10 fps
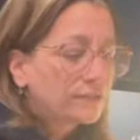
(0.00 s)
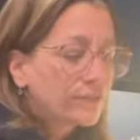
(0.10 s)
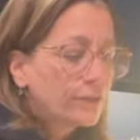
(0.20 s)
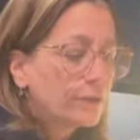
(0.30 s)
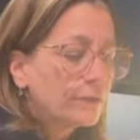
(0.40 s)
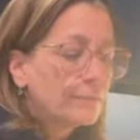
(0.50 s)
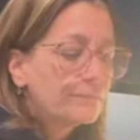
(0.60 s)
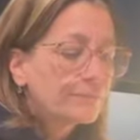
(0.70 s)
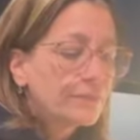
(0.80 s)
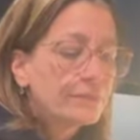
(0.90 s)

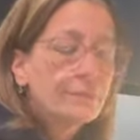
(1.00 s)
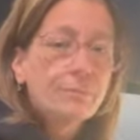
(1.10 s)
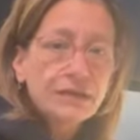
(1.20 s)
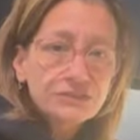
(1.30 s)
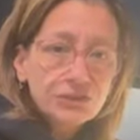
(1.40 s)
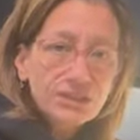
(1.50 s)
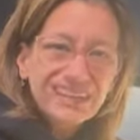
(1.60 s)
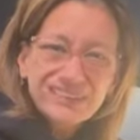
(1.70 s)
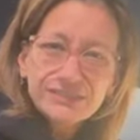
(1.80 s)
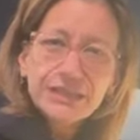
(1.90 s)
The
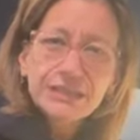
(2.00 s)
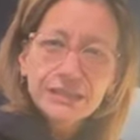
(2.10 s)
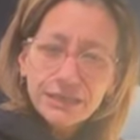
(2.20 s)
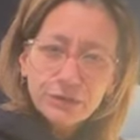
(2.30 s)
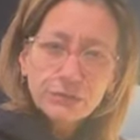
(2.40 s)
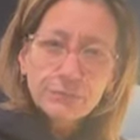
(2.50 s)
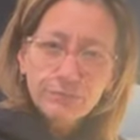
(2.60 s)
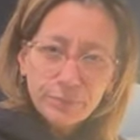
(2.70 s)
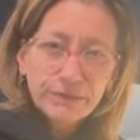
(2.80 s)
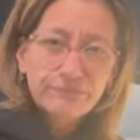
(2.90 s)
mustard gives it a
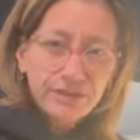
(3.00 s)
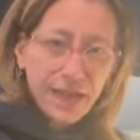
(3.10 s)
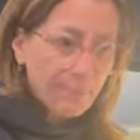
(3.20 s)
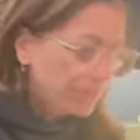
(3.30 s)
little bit of